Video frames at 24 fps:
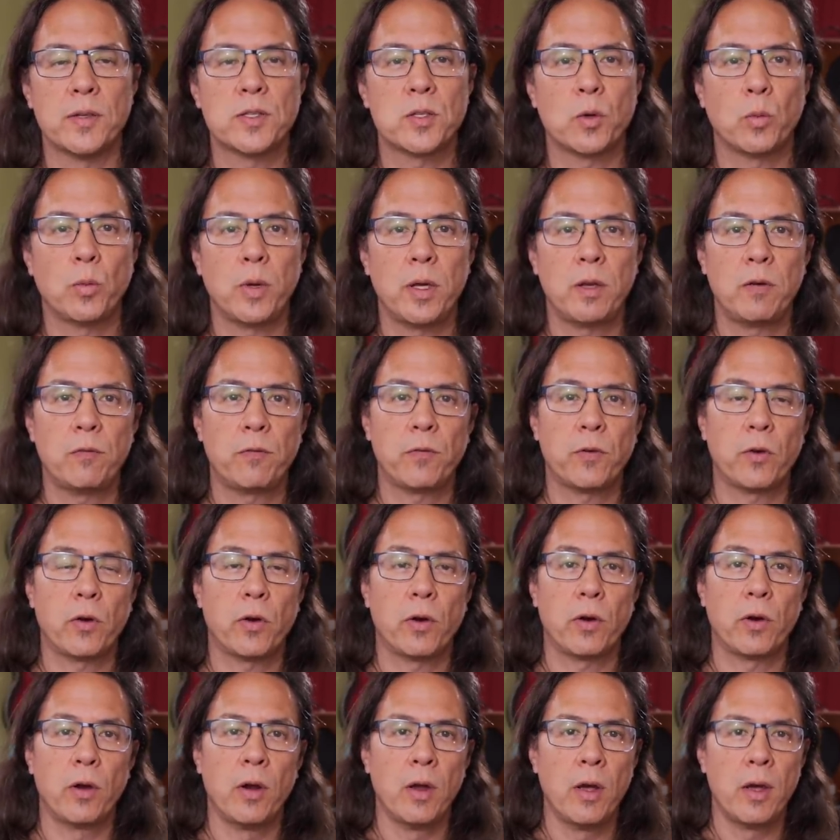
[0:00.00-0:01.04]
It's a win
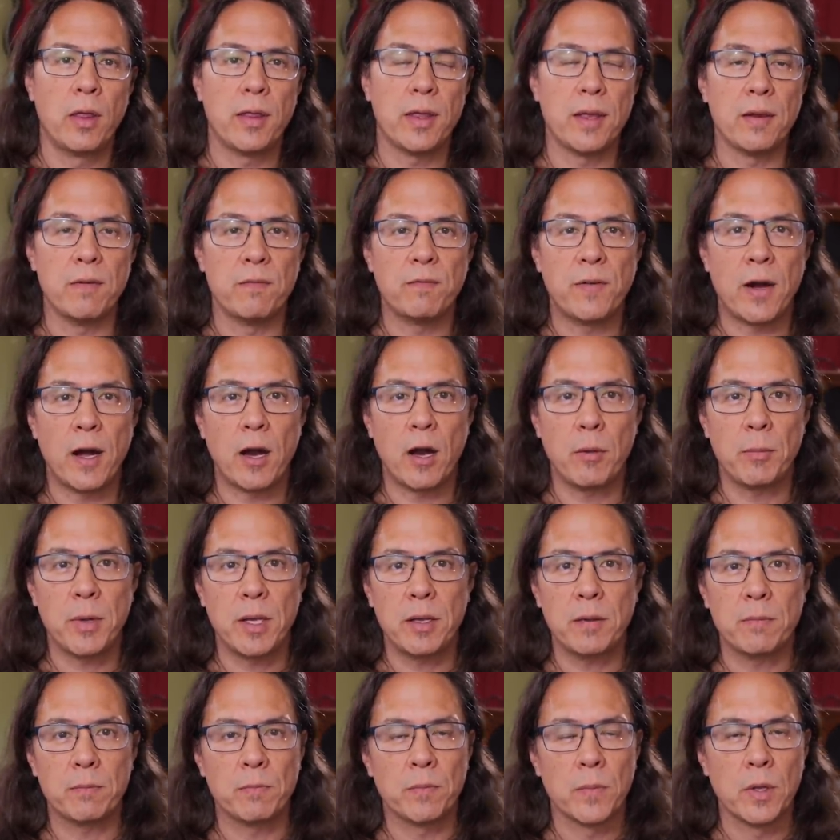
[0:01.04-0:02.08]
for the
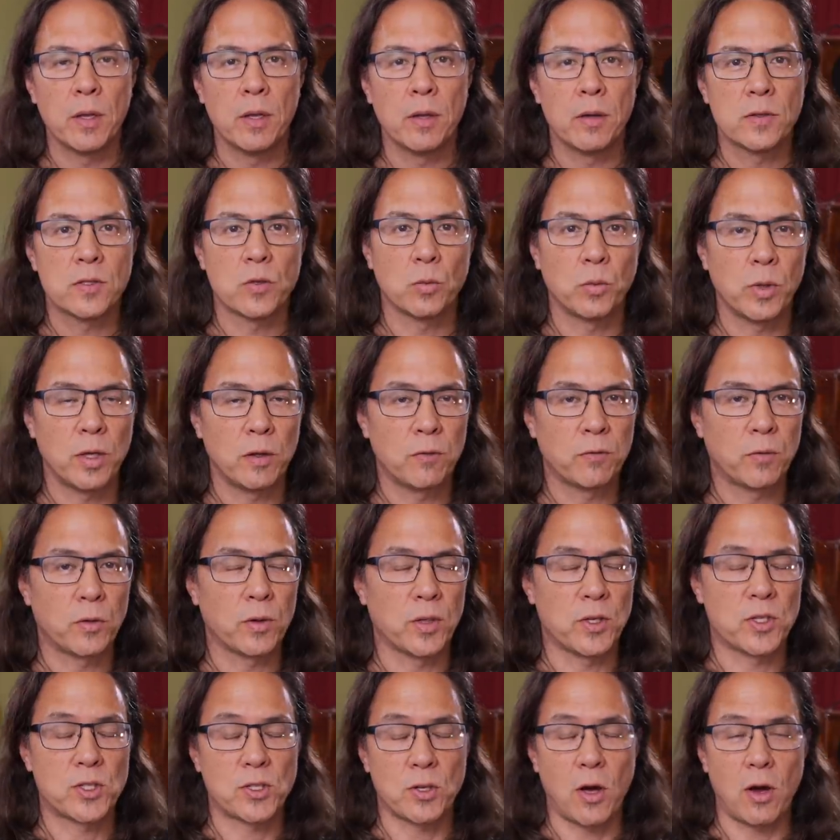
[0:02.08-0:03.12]
environment, it's a win for
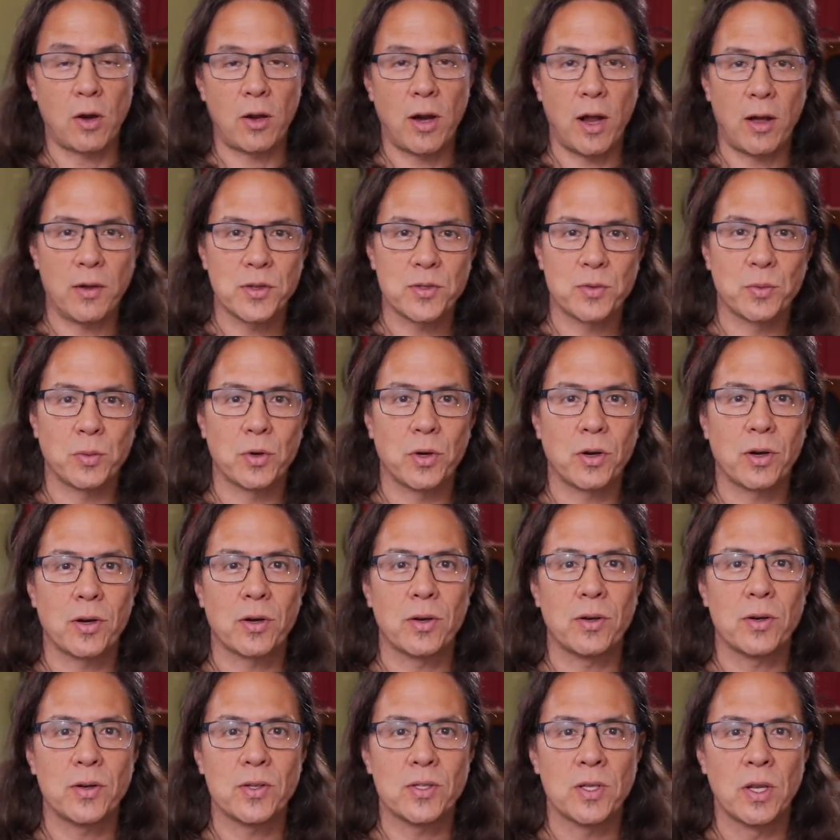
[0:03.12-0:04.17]
the slaughterhouse
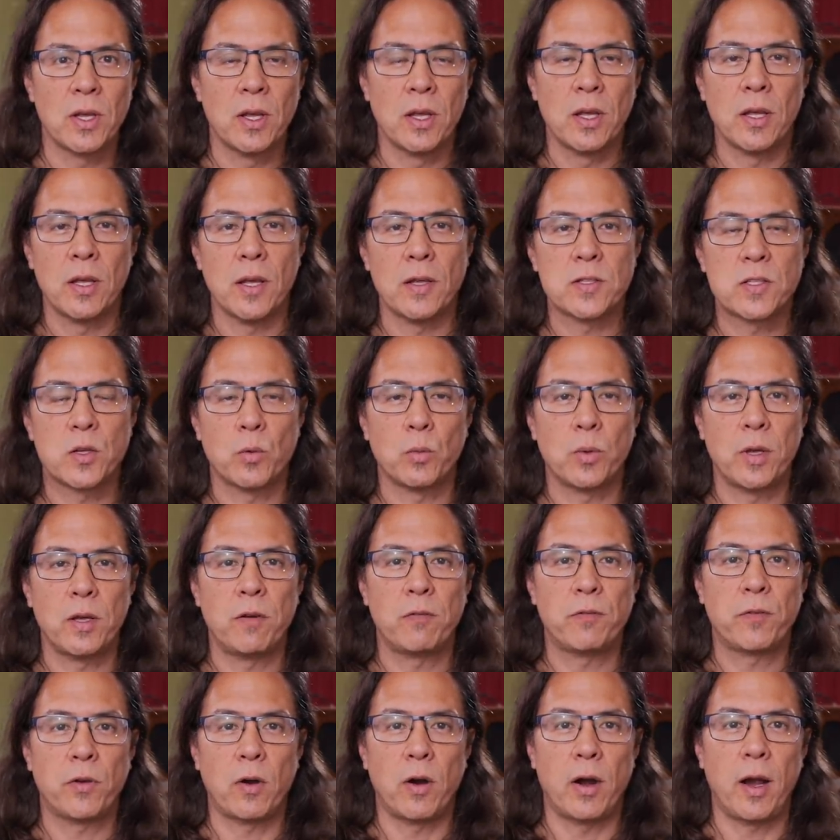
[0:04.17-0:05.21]
workers, it's a
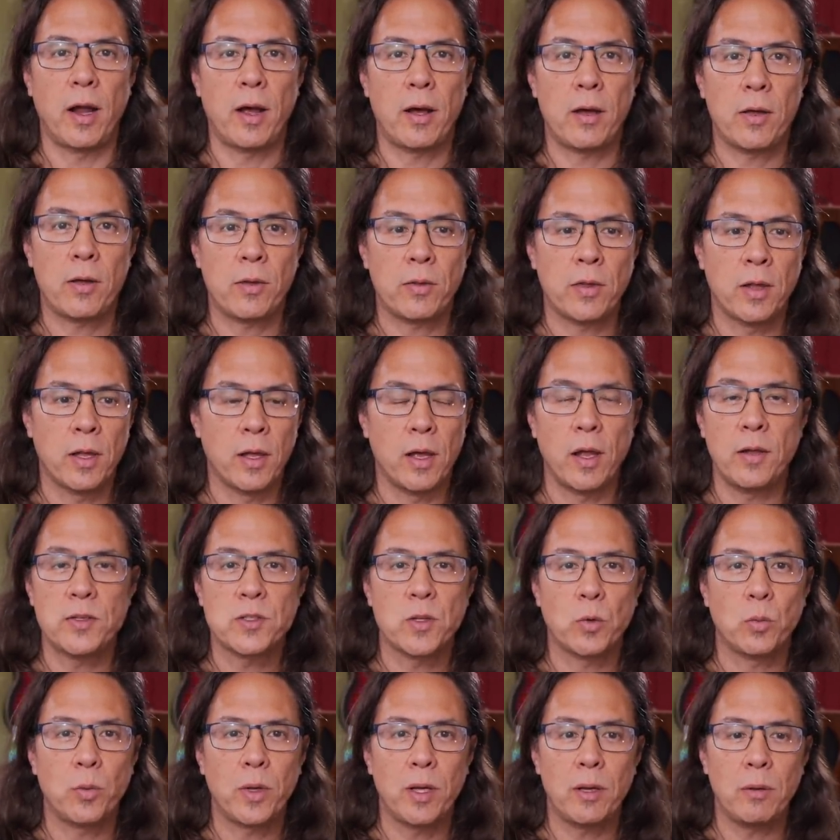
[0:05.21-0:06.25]
win for our health, and it's
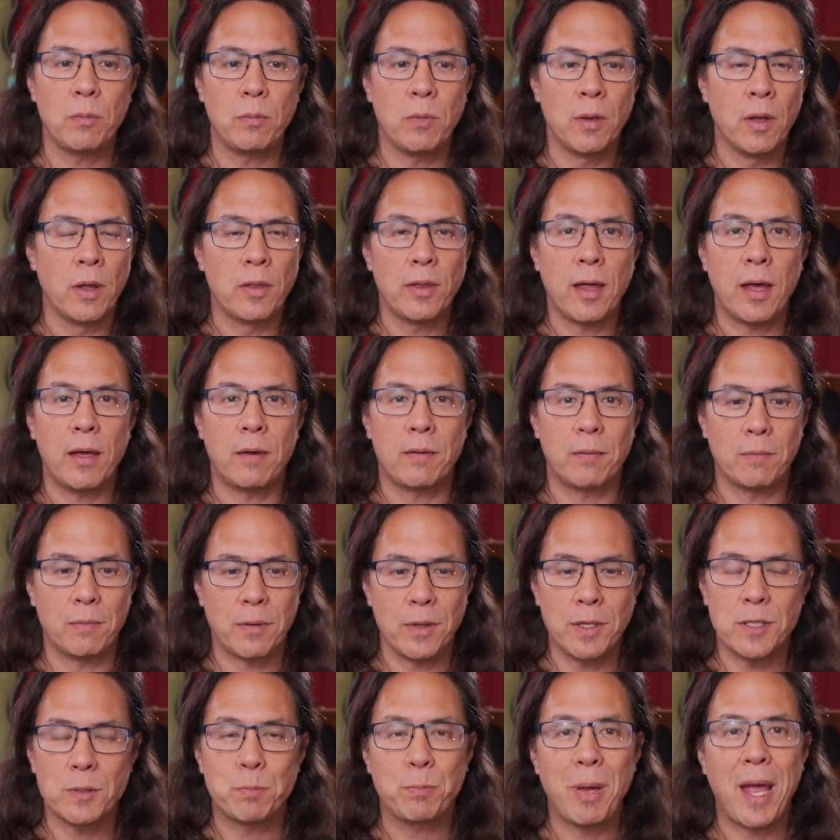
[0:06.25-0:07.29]
a win that
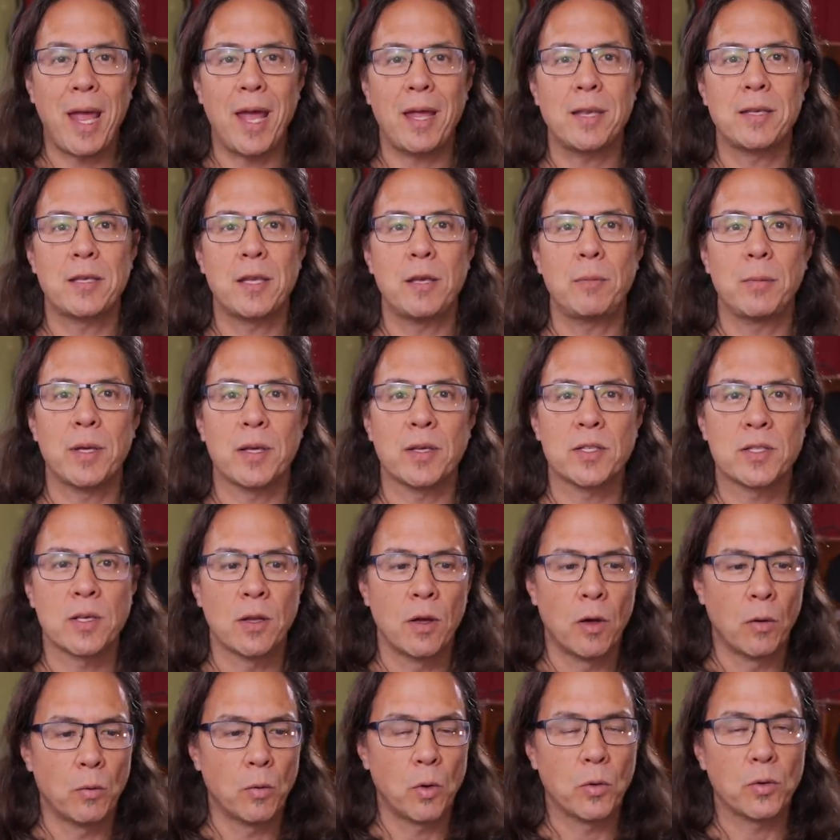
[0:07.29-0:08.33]
these pandemics
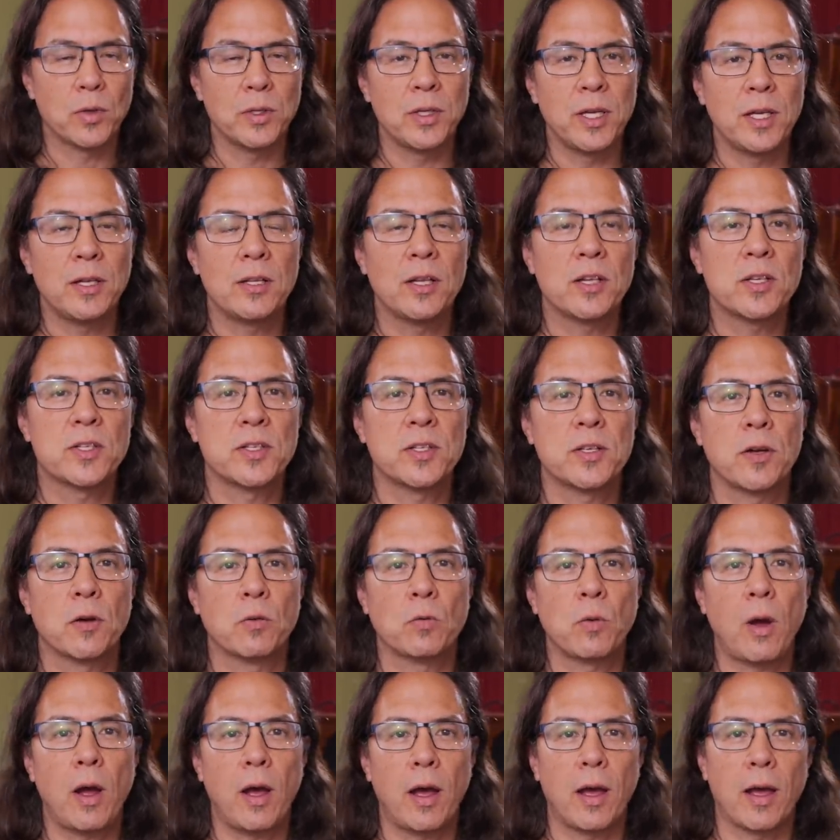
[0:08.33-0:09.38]
won't needlessly
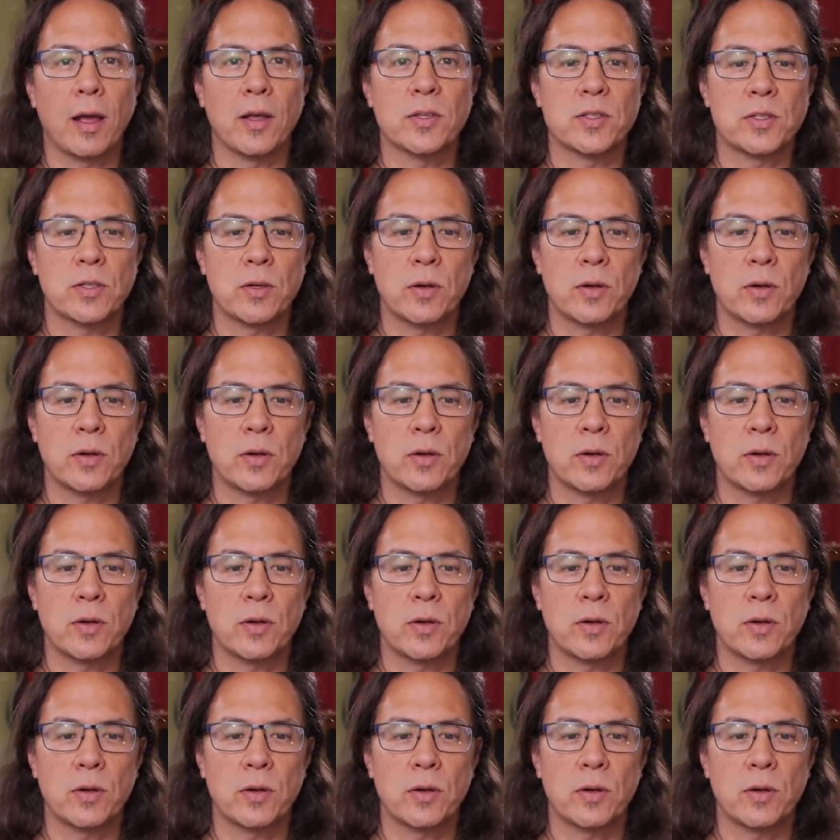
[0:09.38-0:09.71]
arise.